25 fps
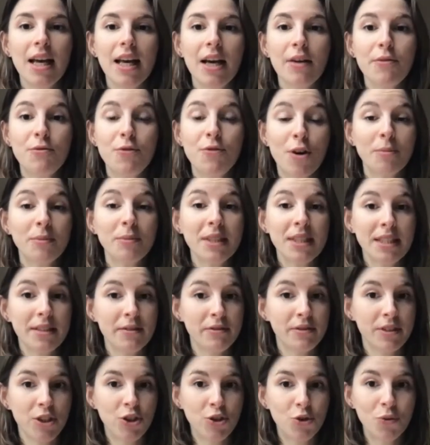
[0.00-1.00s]
from the
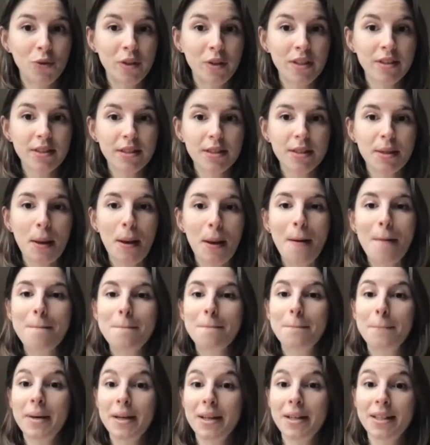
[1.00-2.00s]
individuals,
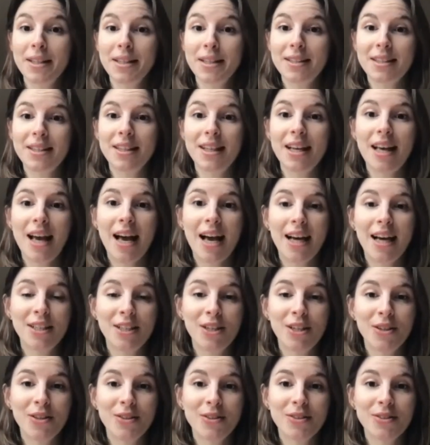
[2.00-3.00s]
but I
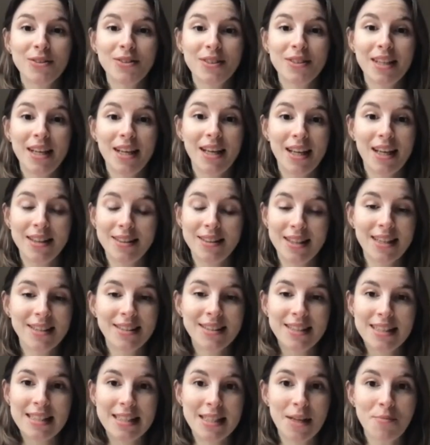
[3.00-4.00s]
know, and
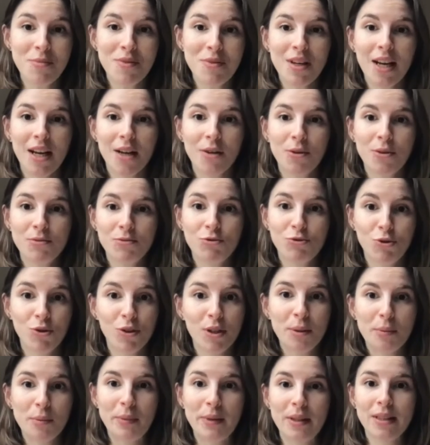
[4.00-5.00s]
that's something I
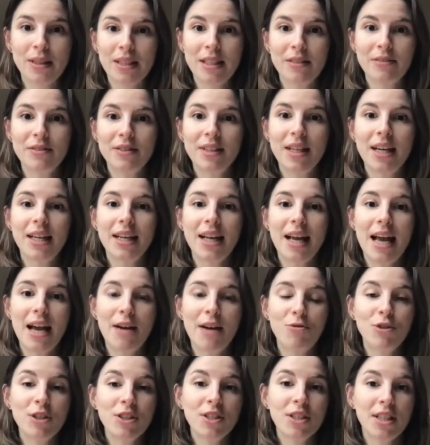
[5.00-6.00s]
truly believe, that
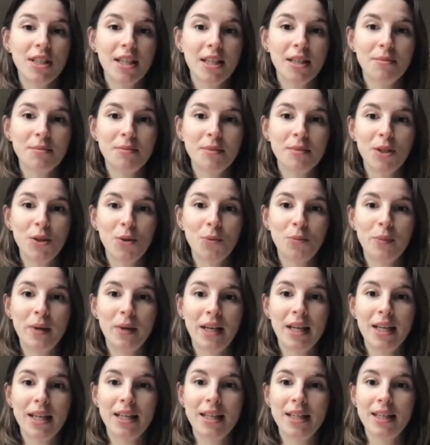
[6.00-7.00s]
every time you
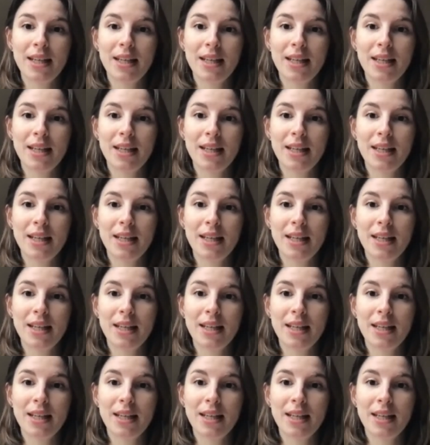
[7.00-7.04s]
make,